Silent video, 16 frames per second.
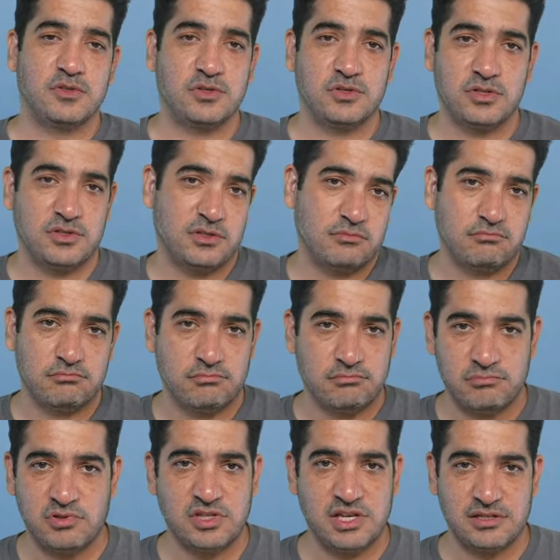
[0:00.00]
It just
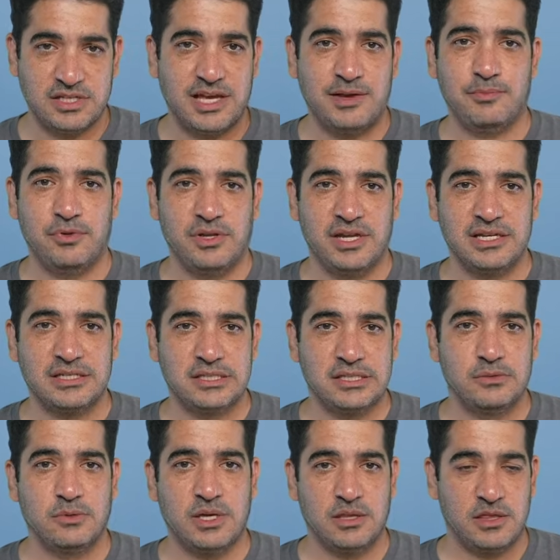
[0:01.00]
says Apple likes the
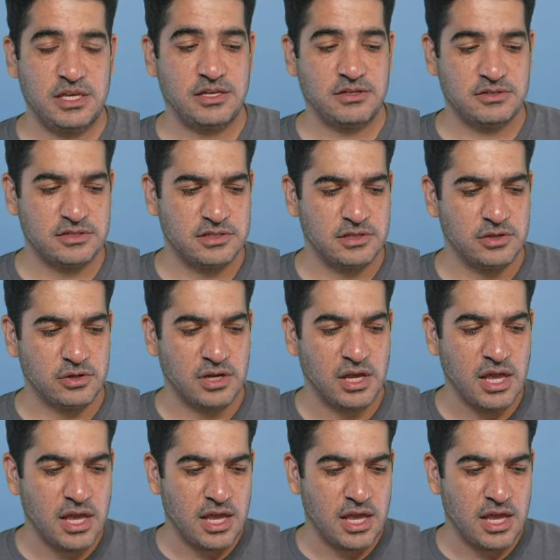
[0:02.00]
way things look.